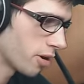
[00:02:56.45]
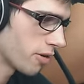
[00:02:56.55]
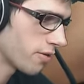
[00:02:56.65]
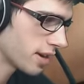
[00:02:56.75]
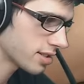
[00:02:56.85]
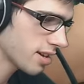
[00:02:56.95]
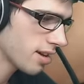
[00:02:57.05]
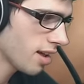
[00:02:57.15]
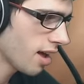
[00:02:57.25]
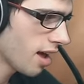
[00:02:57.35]

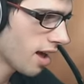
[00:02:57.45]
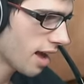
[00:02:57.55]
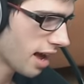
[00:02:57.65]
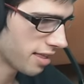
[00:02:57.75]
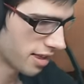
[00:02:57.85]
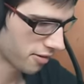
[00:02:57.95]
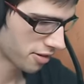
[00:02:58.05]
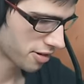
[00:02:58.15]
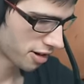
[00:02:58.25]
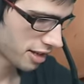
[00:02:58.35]
Brofessor, and then
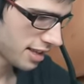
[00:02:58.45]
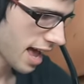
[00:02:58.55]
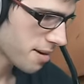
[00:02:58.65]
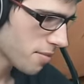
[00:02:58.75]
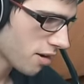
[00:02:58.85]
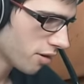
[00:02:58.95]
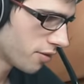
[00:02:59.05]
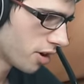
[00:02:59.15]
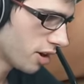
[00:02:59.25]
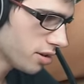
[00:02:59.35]
we've got Yanma
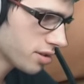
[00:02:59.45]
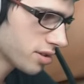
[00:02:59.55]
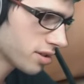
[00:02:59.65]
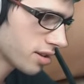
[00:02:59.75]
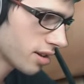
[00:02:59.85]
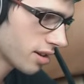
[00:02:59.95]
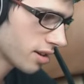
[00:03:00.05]
Reverse,